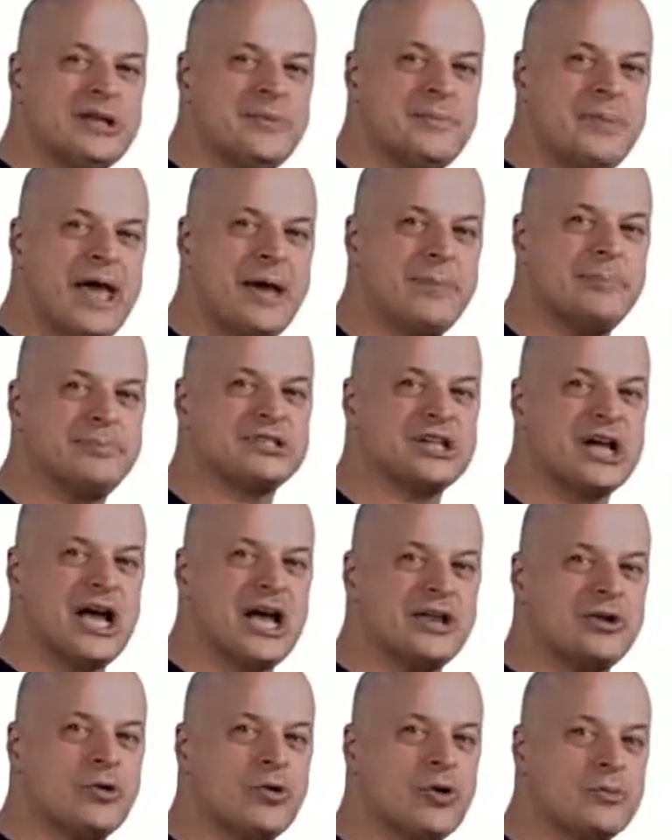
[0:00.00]

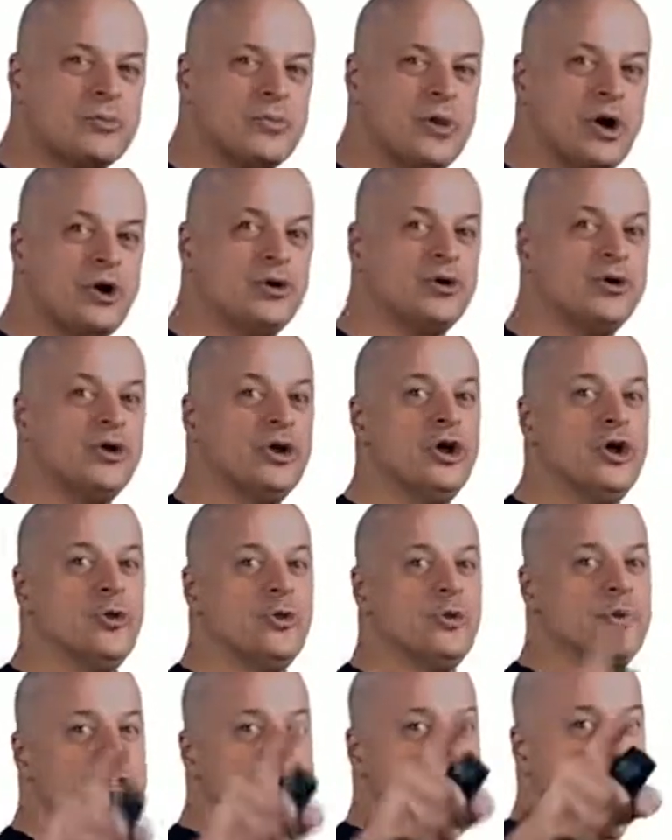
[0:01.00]
peptide hormone
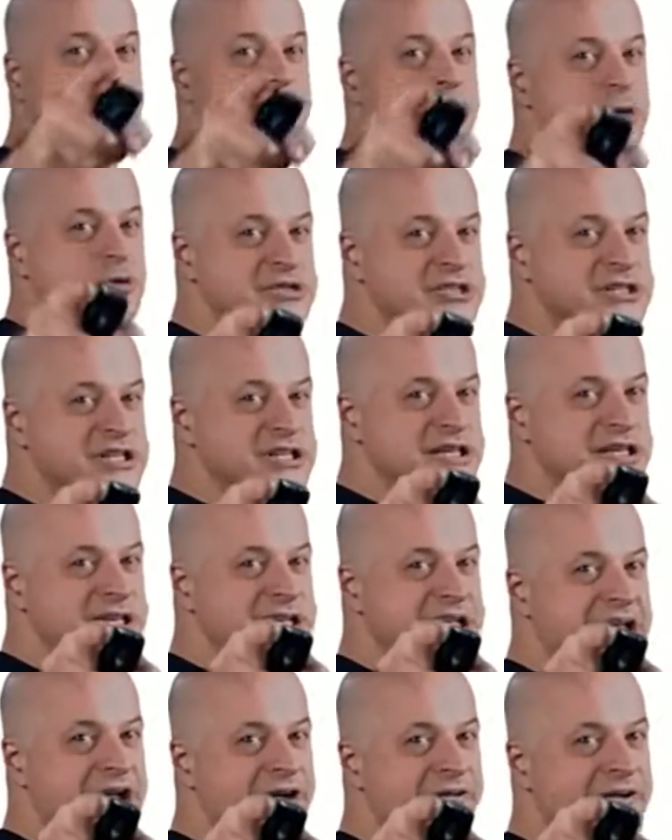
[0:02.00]
with a protein
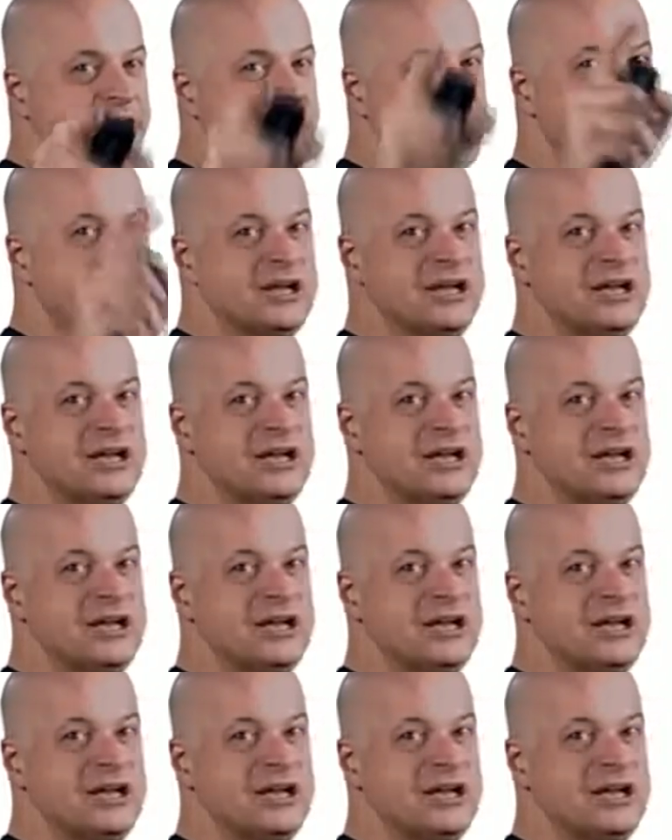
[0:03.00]
carrier.